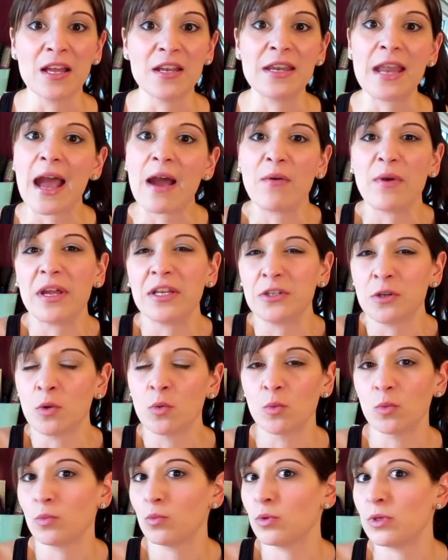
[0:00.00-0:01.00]
Now I
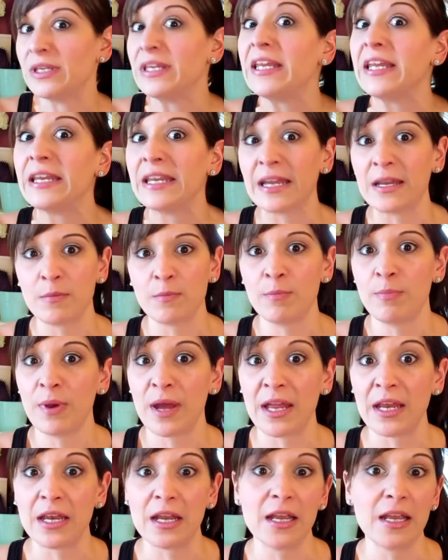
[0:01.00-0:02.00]
don't need it,
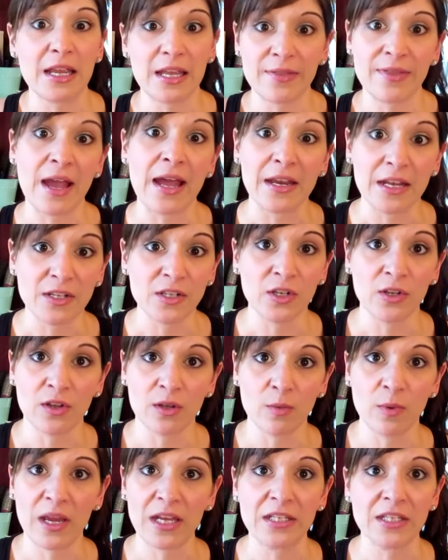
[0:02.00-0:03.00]
but that is a
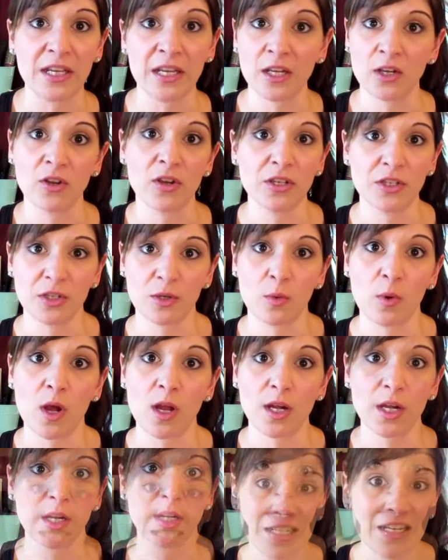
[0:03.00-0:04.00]
good way to increase your
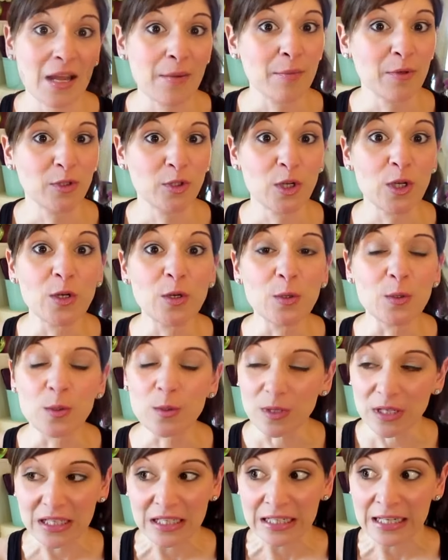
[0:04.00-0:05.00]
water. Number
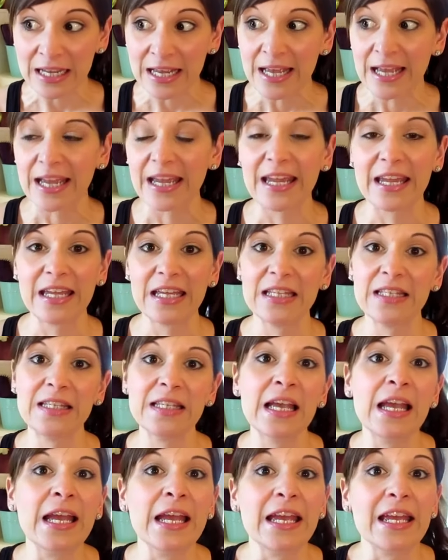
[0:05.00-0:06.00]
two is
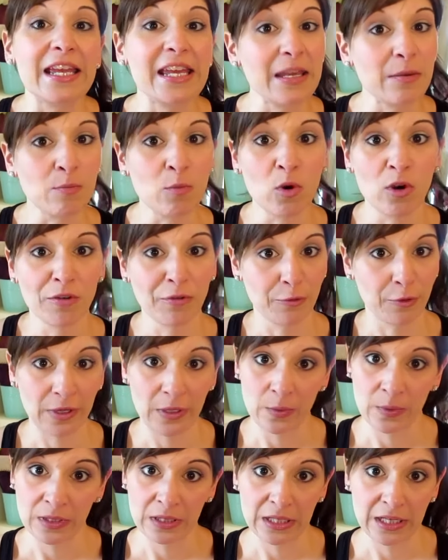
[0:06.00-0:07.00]
eat more
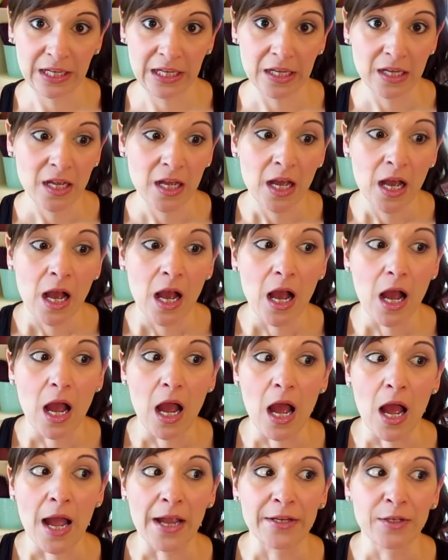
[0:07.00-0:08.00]
frequently.
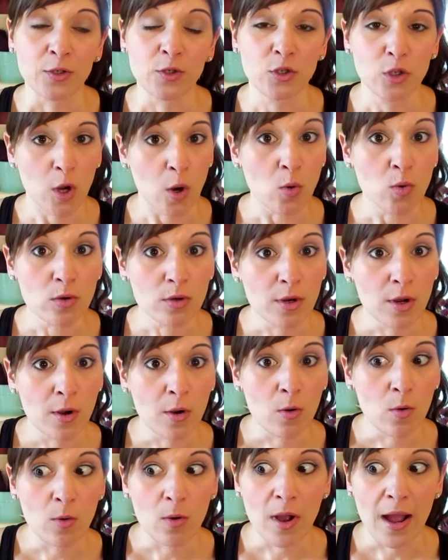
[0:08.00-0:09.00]
I don't
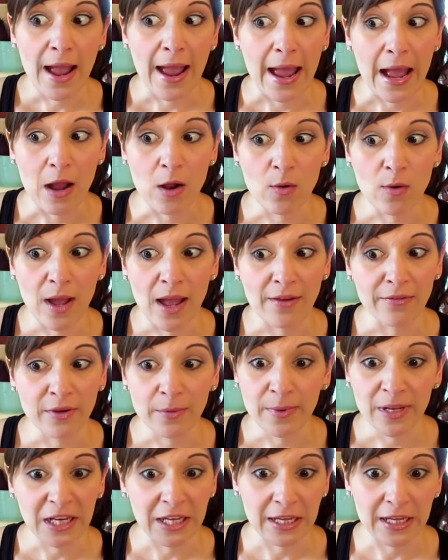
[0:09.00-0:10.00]
know how
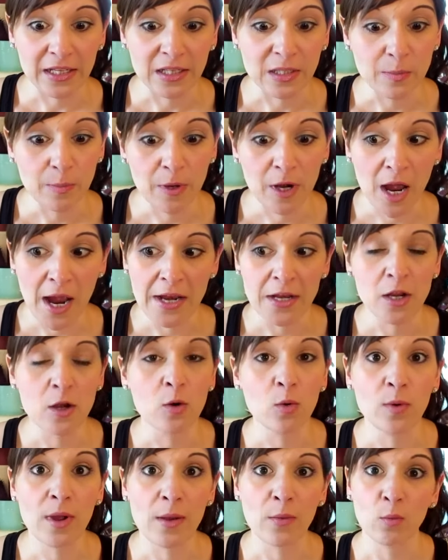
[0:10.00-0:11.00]
everybody eats, but I
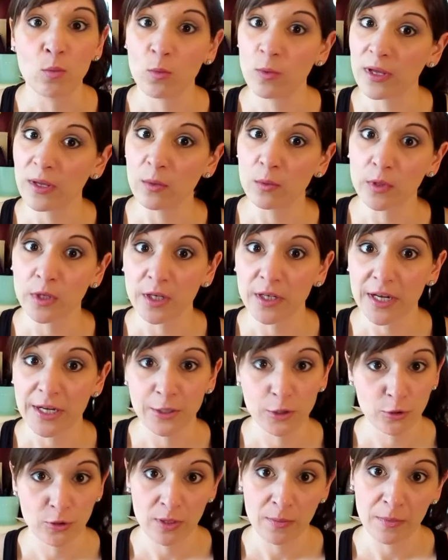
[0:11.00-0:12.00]
know when we were
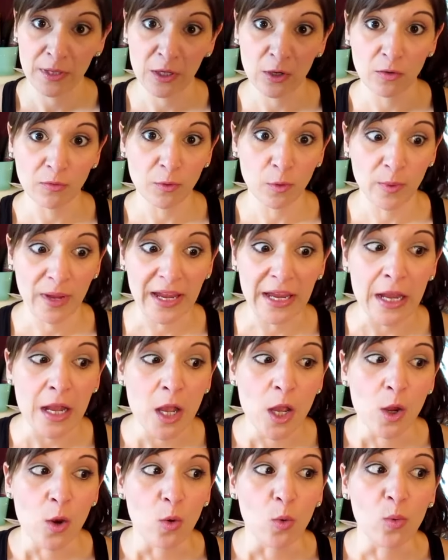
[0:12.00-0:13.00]
extremely overweight,
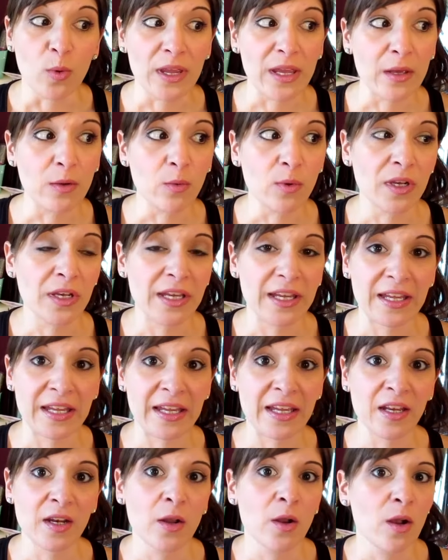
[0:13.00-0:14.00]
we would
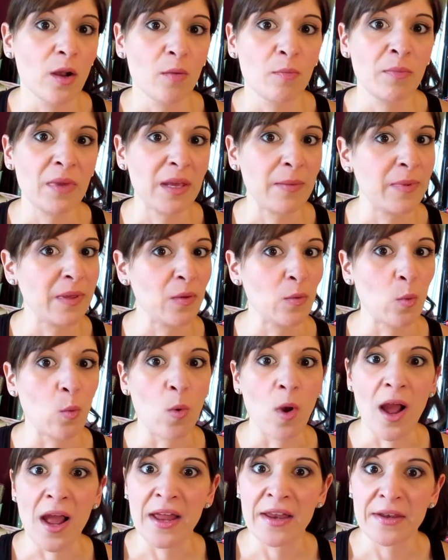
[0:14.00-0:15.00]
eat maybe
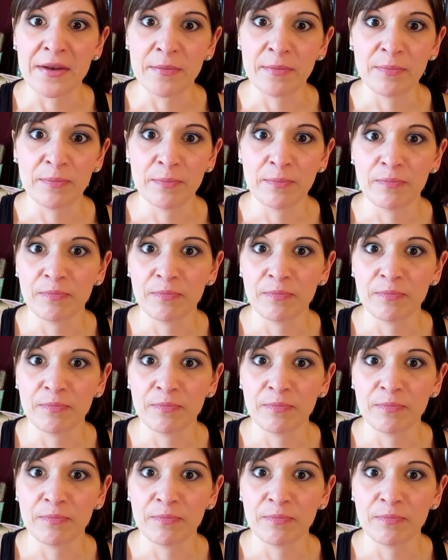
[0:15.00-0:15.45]
one